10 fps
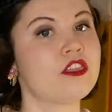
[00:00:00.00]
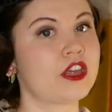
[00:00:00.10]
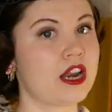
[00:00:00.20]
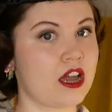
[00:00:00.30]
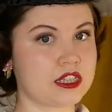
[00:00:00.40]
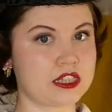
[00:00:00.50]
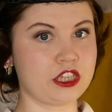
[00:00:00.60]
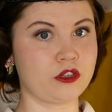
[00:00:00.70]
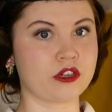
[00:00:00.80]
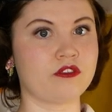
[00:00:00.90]
The last
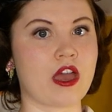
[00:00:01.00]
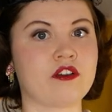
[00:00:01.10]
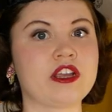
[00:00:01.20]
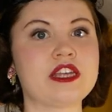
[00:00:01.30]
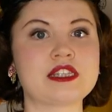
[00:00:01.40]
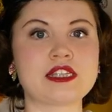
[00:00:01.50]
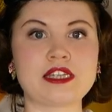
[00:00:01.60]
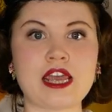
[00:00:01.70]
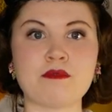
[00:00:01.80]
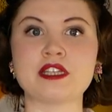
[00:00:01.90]
thing you can vary is the
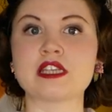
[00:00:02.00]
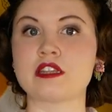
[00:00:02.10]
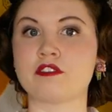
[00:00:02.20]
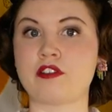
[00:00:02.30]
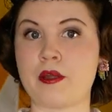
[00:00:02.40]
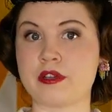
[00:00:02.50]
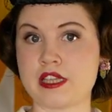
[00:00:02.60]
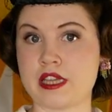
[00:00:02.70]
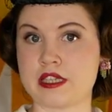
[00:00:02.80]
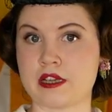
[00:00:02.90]
stamens at the flower
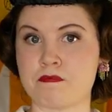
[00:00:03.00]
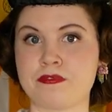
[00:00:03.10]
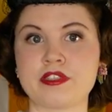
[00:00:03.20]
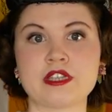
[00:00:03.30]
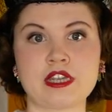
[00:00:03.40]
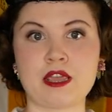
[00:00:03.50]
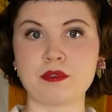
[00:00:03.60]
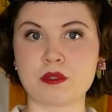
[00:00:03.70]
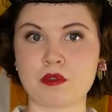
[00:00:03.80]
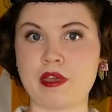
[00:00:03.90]
centre. The
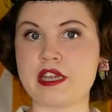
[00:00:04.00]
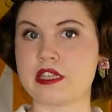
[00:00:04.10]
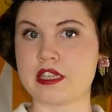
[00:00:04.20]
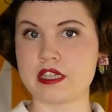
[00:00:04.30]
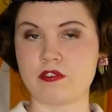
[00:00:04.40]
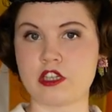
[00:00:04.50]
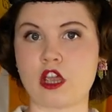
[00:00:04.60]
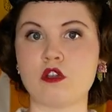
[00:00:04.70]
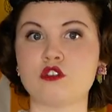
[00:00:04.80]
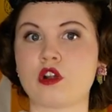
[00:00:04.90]
stamens we made in this
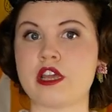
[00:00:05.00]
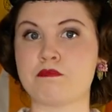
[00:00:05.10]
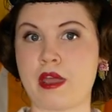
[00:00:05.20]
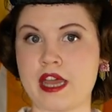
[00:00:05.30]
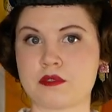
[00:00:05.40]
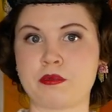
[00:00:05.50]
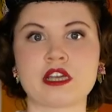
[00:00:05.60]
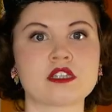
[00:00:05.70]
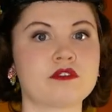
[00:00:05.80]
video dried matte because